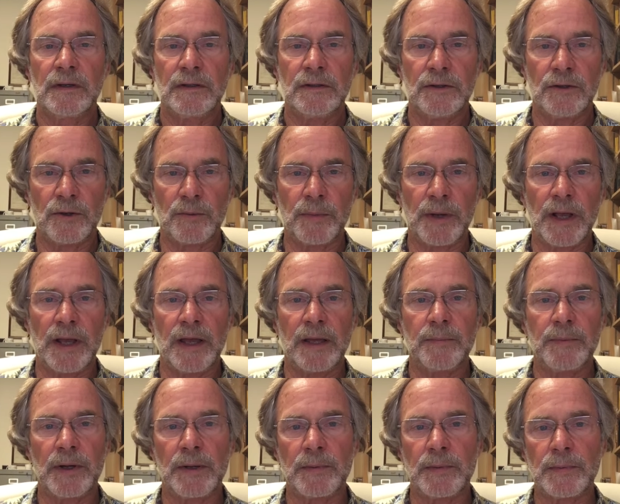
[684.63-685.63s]
nearby,
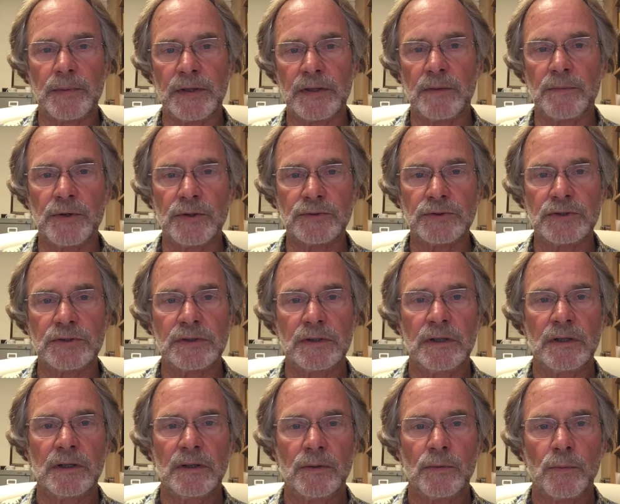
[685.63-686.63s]
probably the most
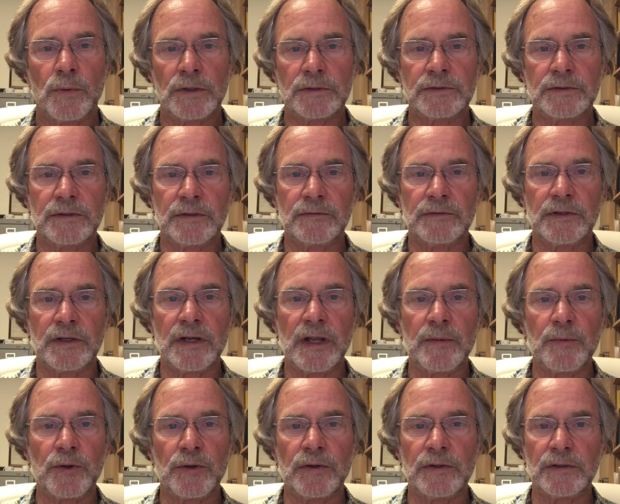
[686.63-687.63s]
well-to-do in the
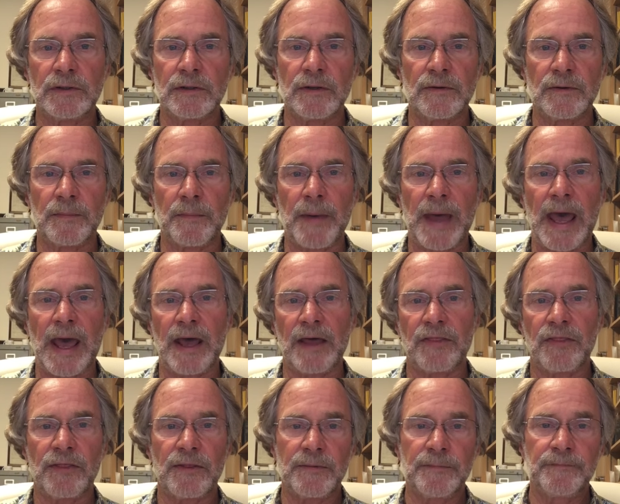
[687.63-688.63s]
neighborhood, to go to Bath.
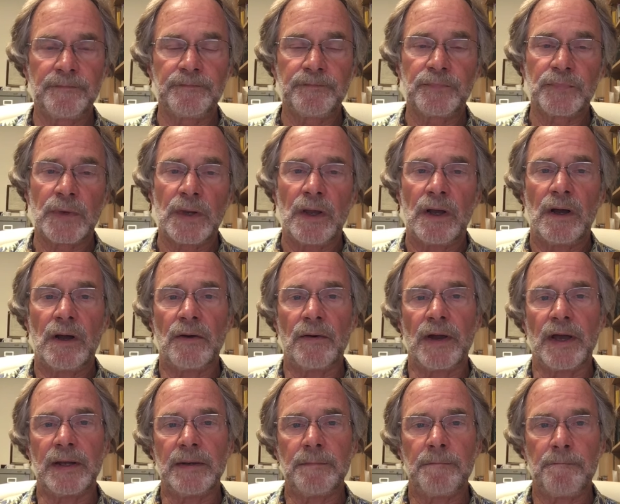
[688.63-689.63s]
All
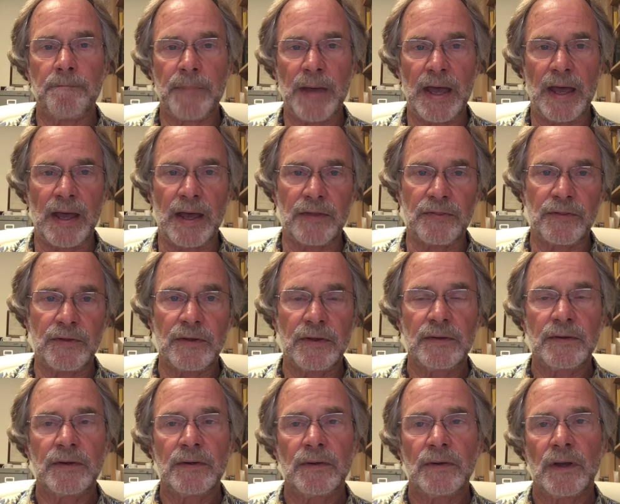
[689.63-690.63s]
right, Bath.
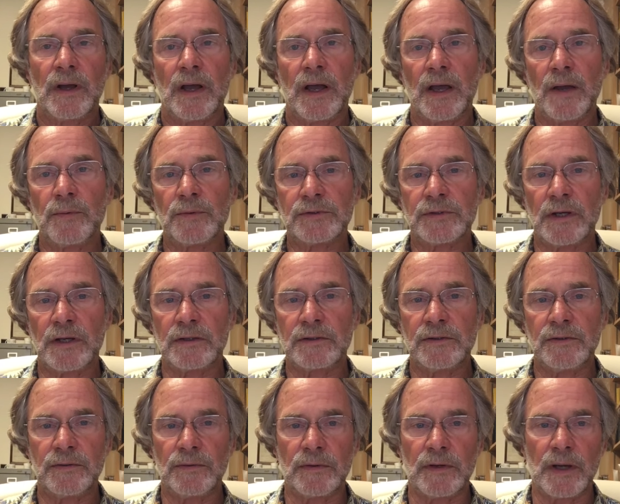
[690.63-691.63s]
I will talk
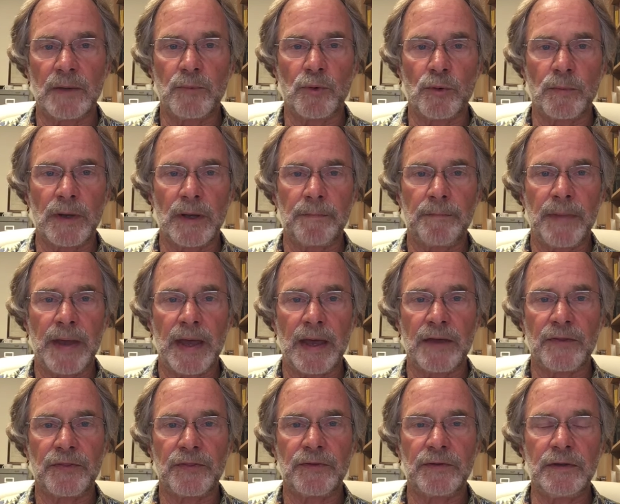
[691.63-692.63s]
to you a lot more about
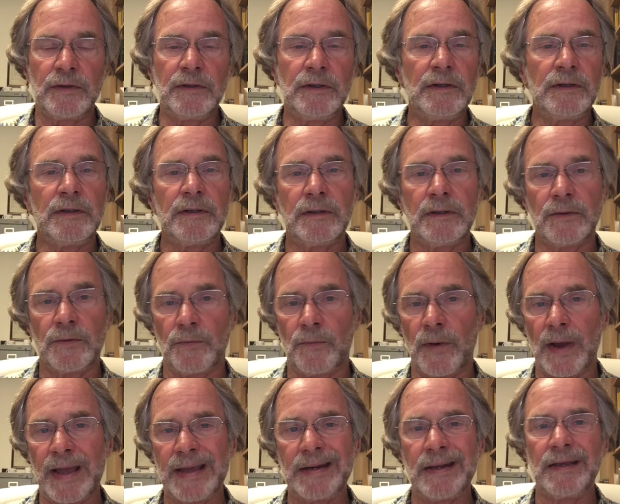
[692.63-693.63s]
Bath in
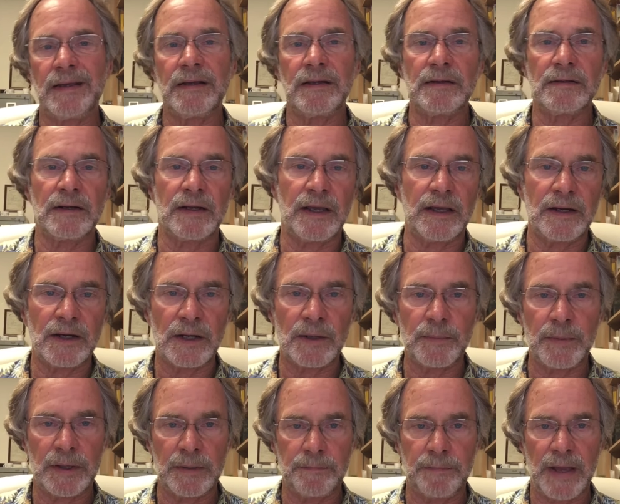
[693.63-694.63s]
writing later,
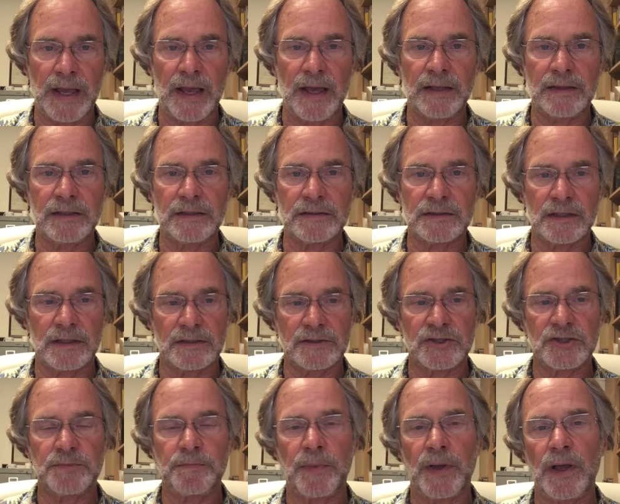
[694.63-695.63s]
but Bath is a
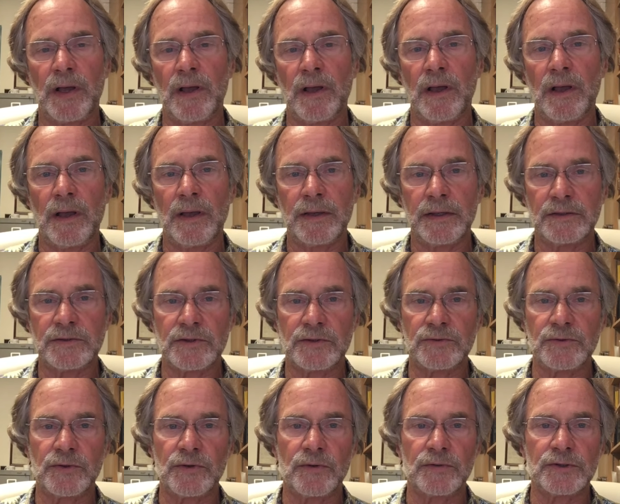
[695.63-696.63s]
spa. It's a
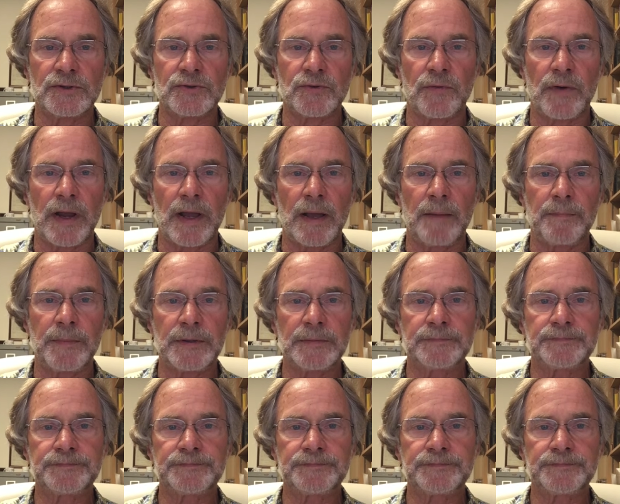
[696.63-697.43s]
tourist trap.